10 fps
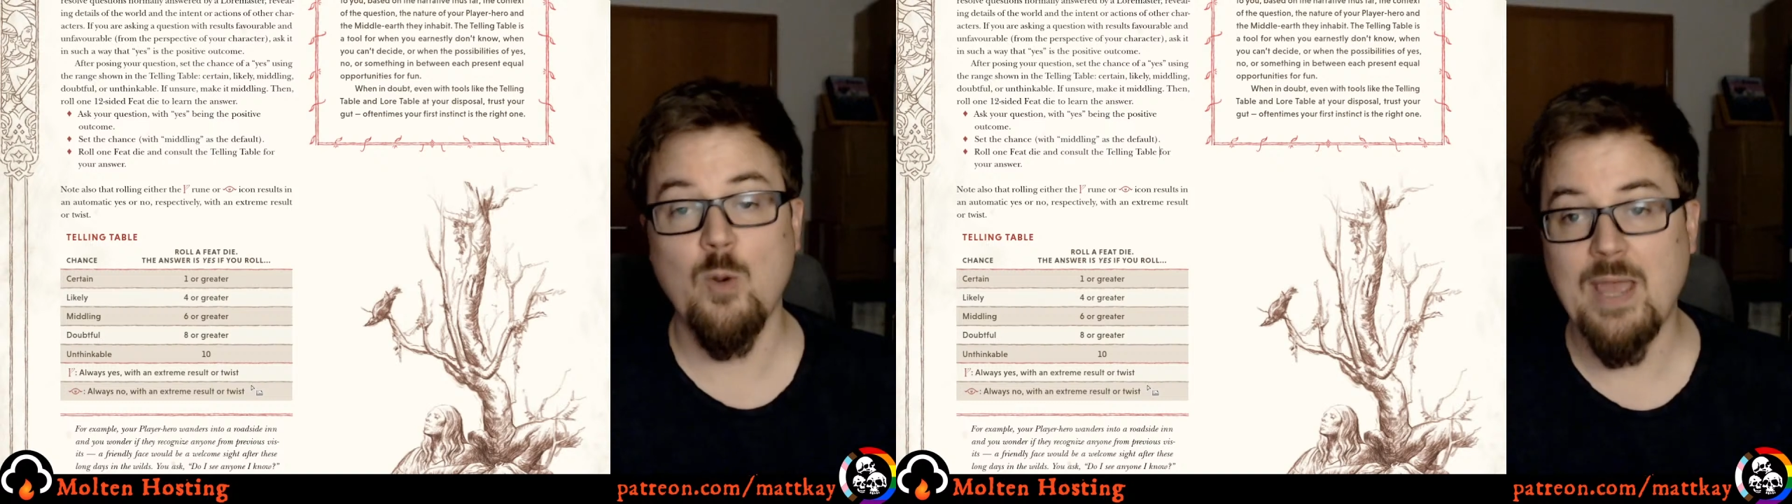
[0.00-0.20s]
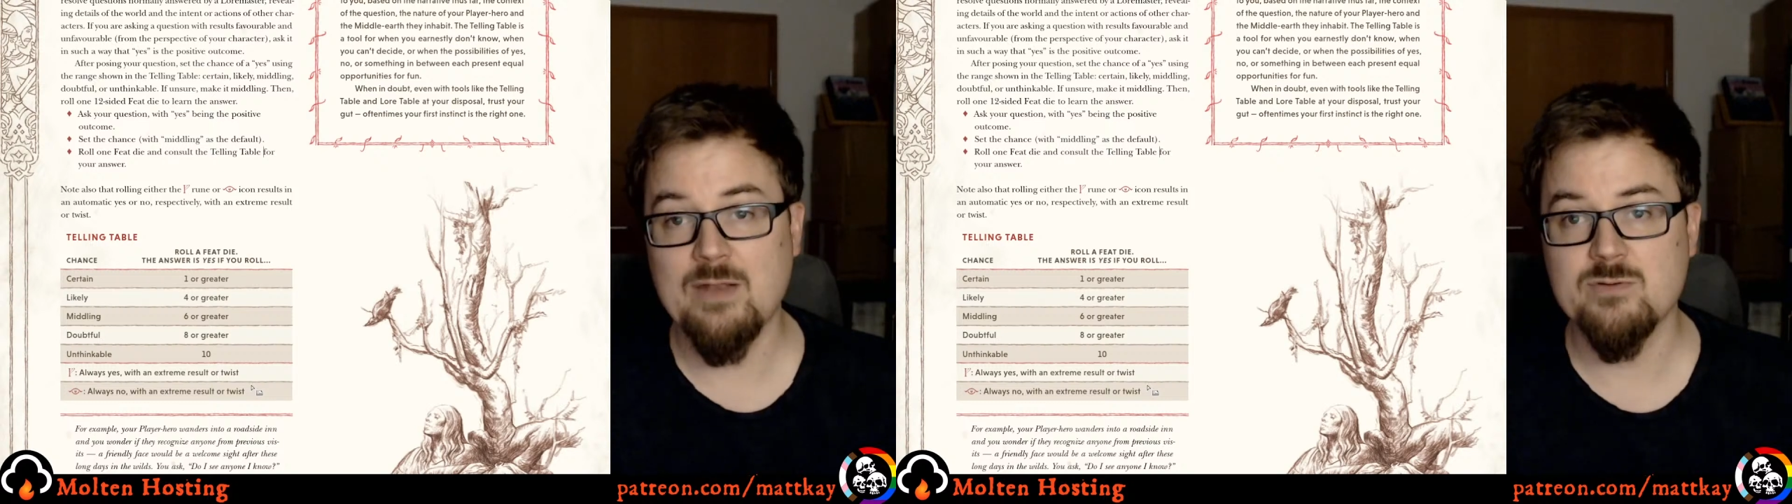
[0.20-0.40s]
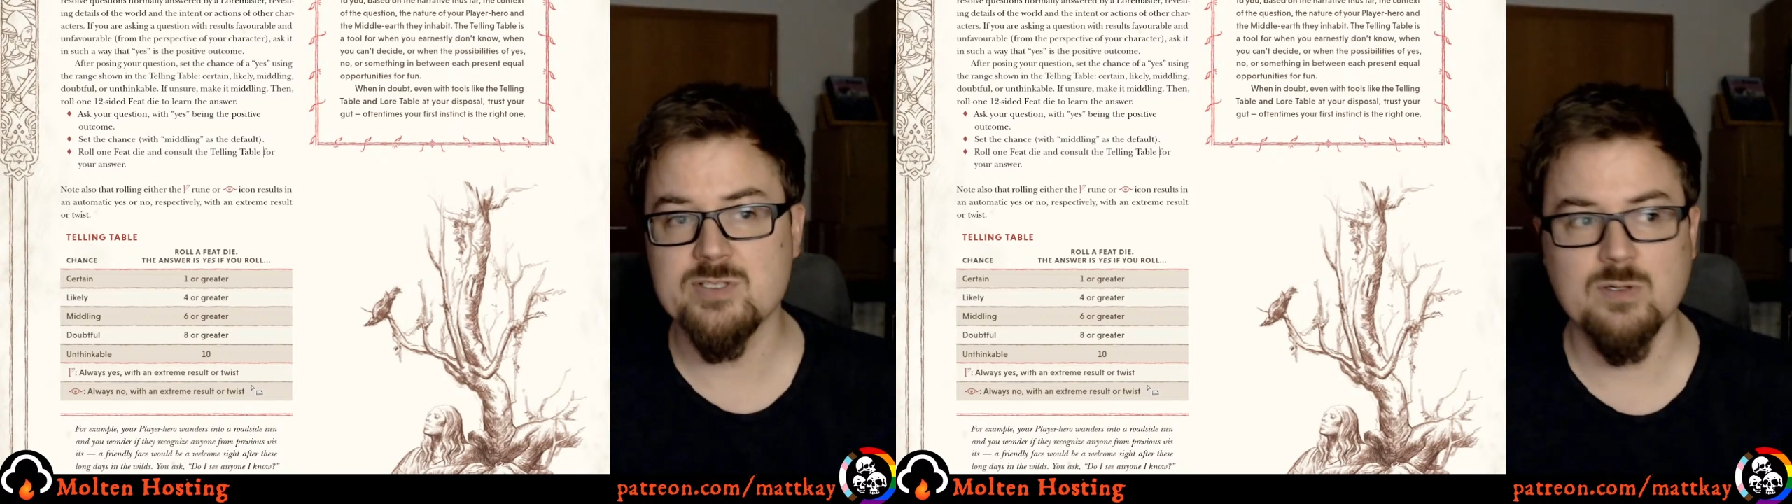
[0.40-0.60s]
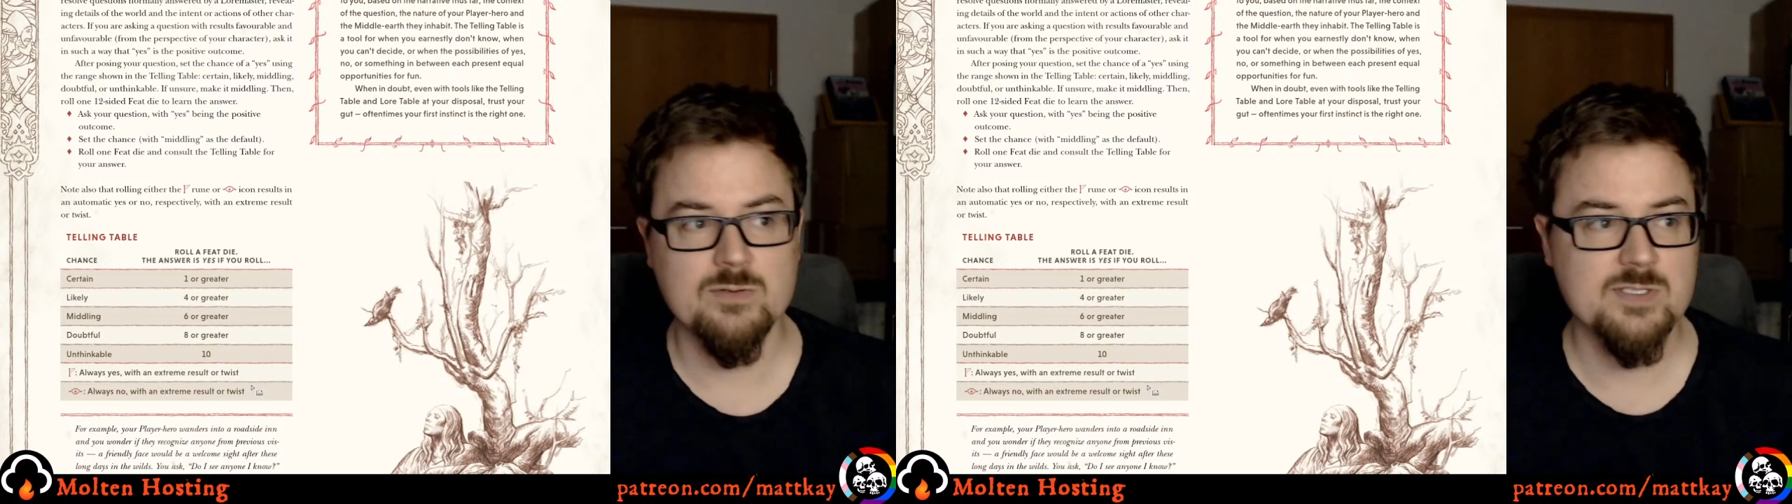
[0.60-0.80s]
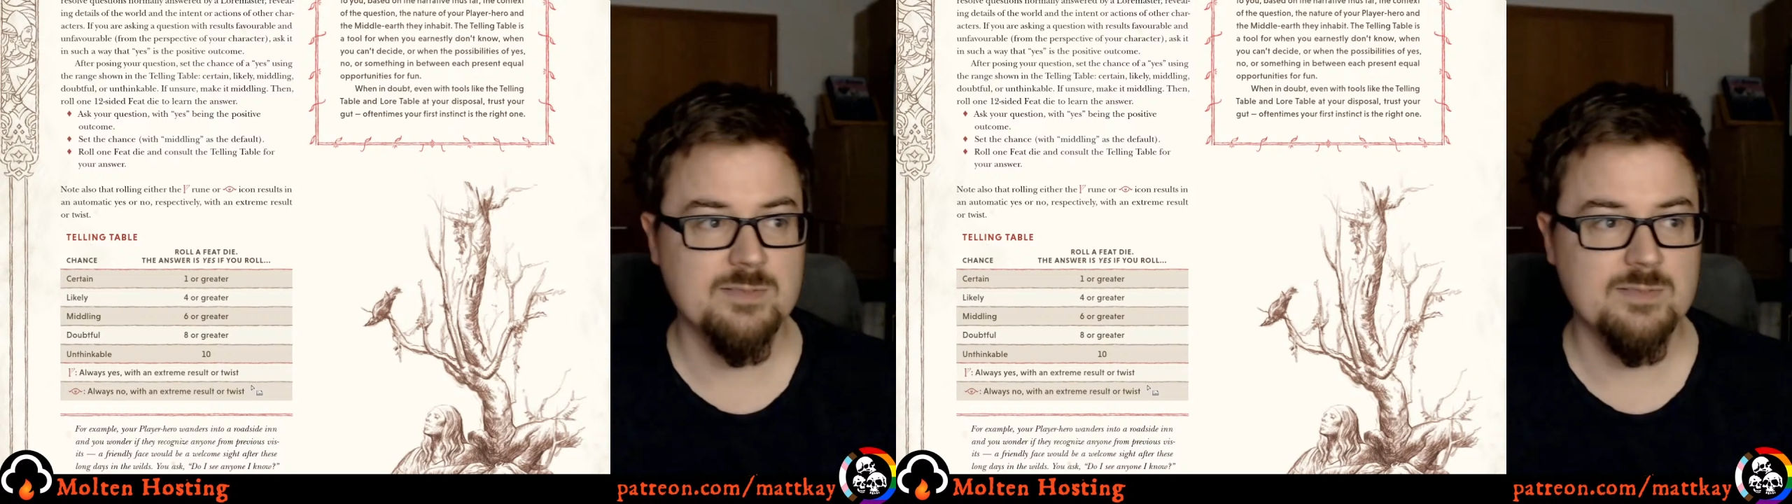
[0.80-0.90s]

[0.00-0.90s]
and results.